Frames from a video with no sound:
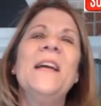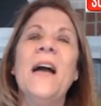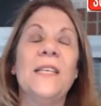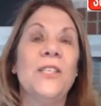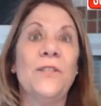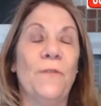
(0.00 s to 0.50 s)

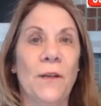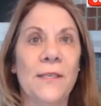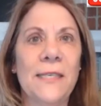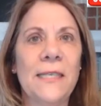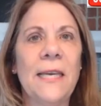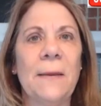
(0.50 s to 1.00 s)
I just fall
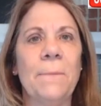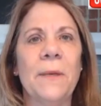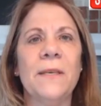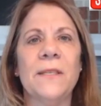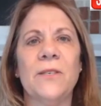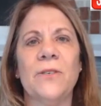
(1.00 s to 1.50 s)
asleep
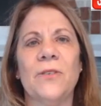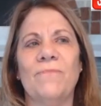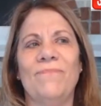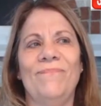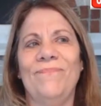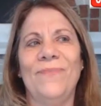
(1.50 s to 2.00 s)
because there's
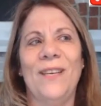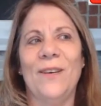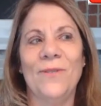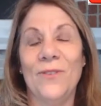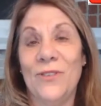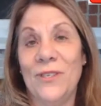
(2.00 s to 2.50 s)
you know,
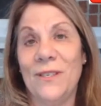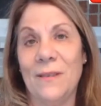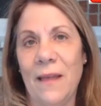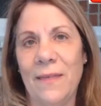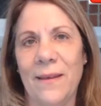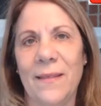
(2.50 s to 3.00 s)
there's just
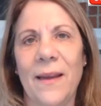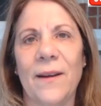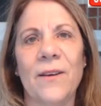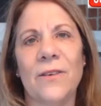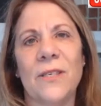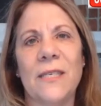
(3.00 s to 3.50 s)
nothing there.
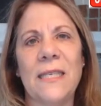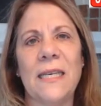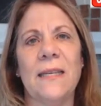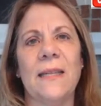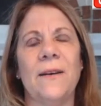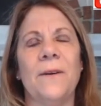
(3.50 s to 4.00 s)
You're just
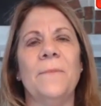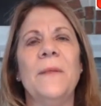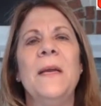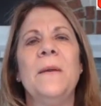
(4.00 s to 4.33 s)
sitting there.